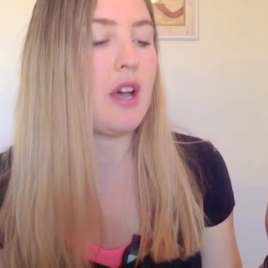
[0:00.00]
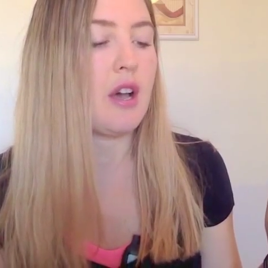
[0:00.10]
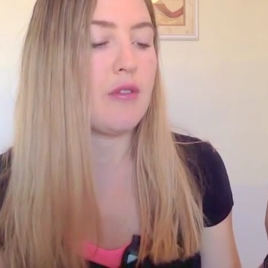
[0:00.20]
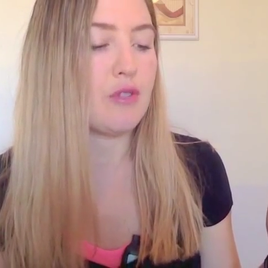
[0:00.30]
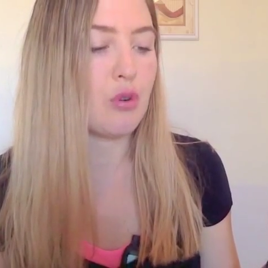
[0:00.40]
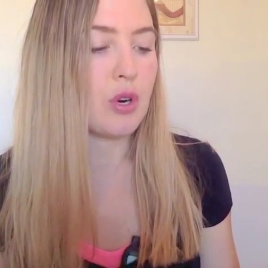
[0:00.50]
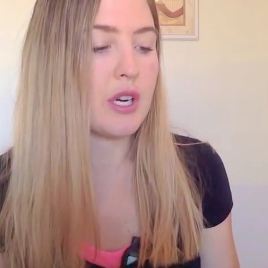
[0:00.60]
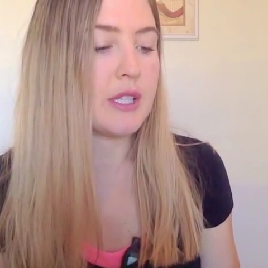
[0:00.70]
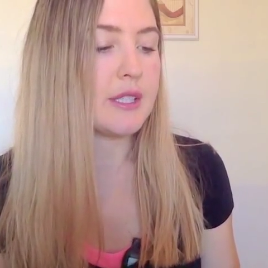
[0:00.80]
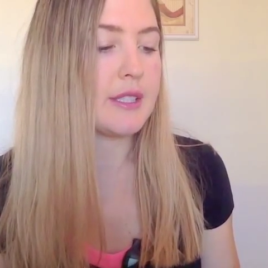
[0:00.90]
of
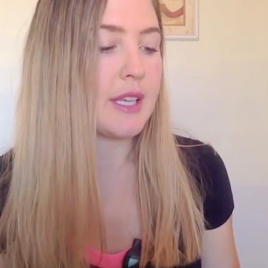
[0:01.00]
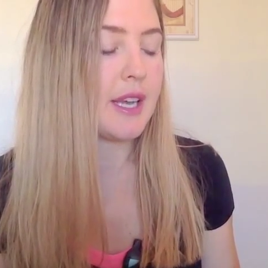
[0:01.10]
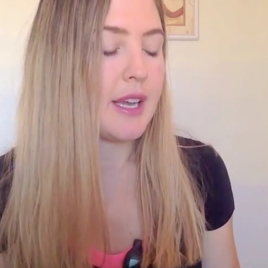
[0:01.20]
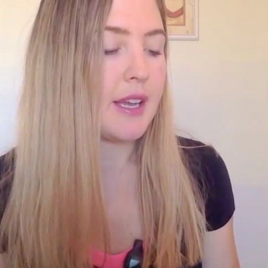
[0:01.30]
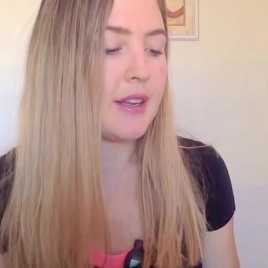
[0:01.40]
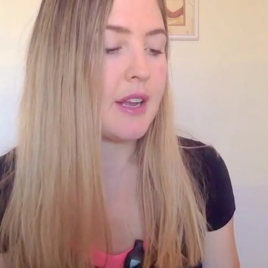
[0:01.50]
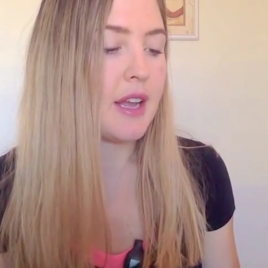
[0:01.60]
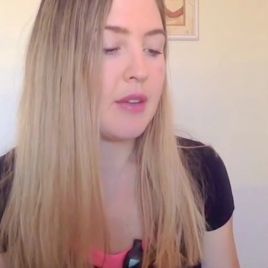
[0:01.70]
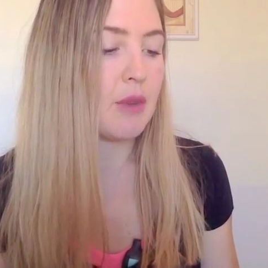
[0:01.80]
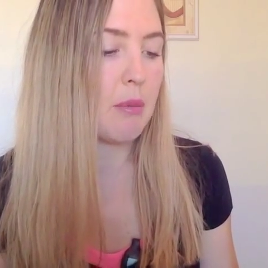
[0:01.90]
course,
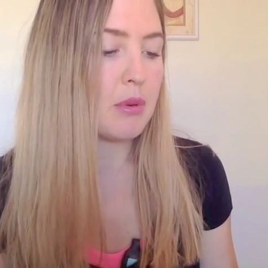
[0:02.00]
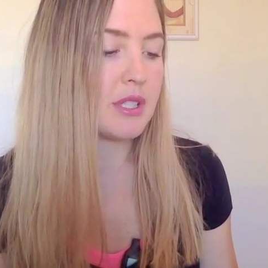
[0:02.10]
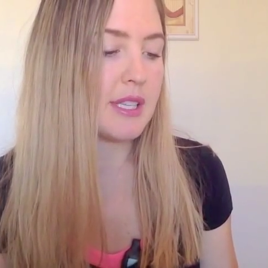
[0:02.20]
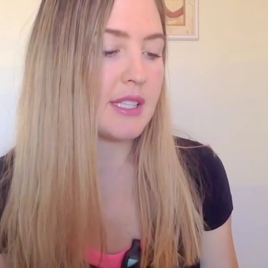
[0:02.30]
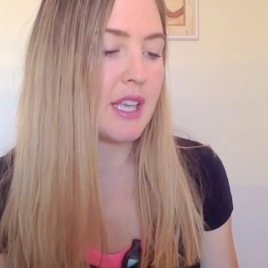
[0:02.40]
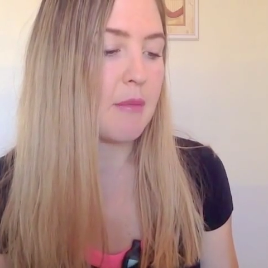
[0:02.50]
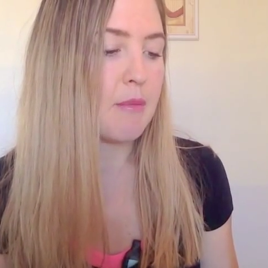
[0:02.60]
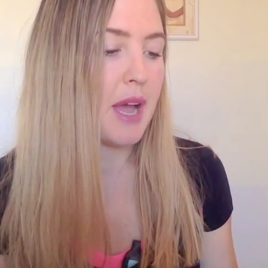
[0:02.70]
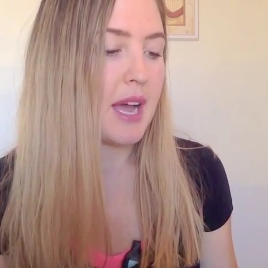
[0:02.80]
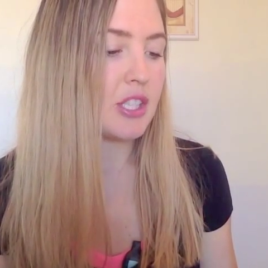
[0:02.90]
it represents
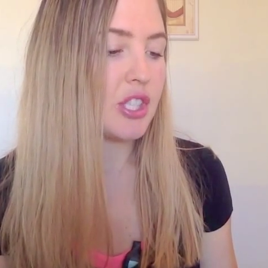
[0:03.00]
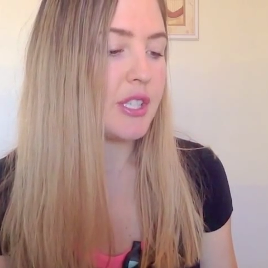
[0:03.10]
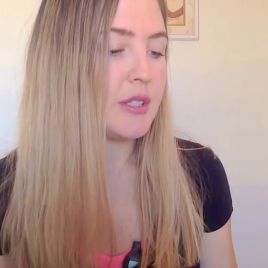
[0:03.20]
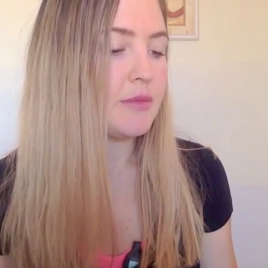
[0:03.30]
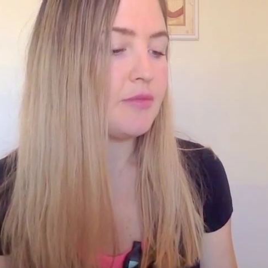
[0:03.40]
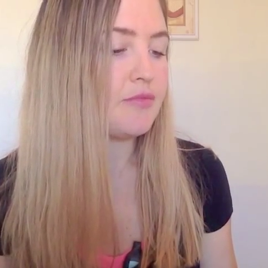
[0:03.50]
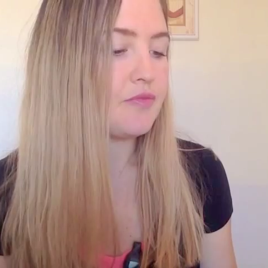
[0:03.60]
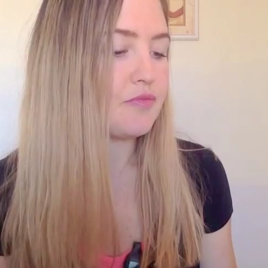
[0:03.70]
compassion,